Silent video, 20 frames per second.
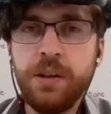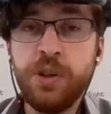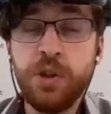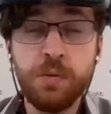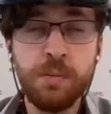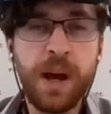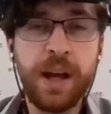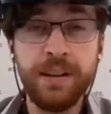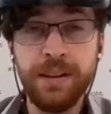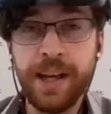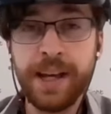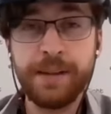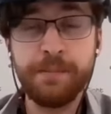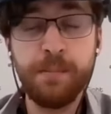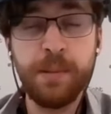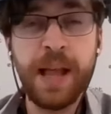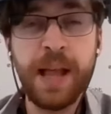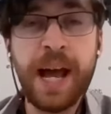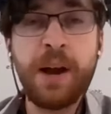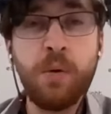you might
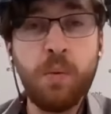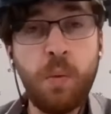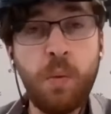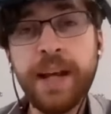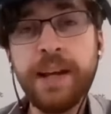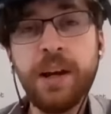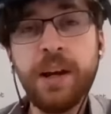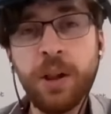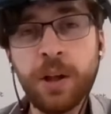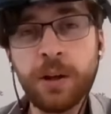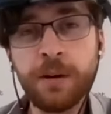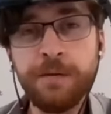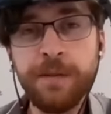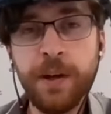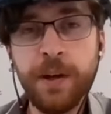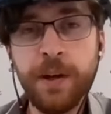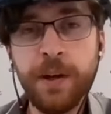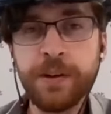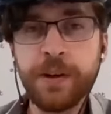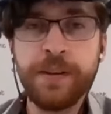like black-white color
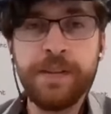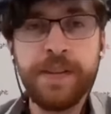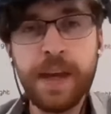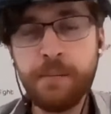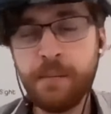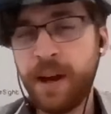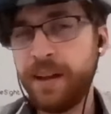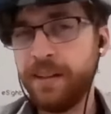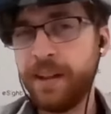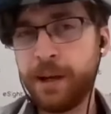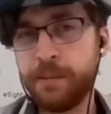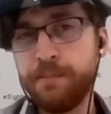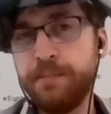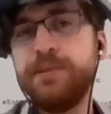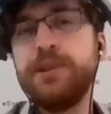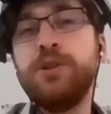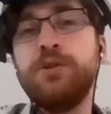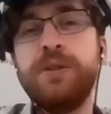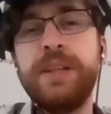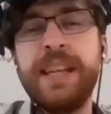filter and they might like
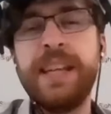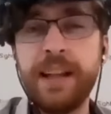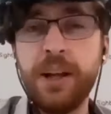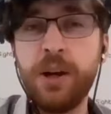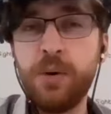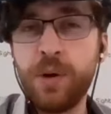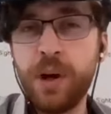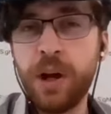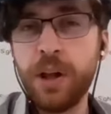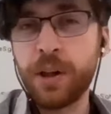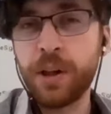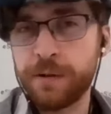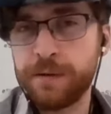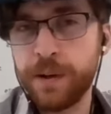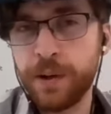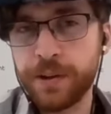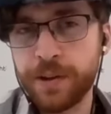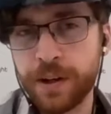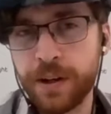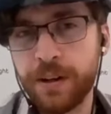blue-yellow color
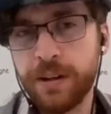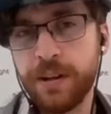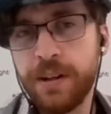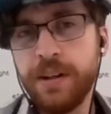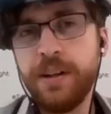filter.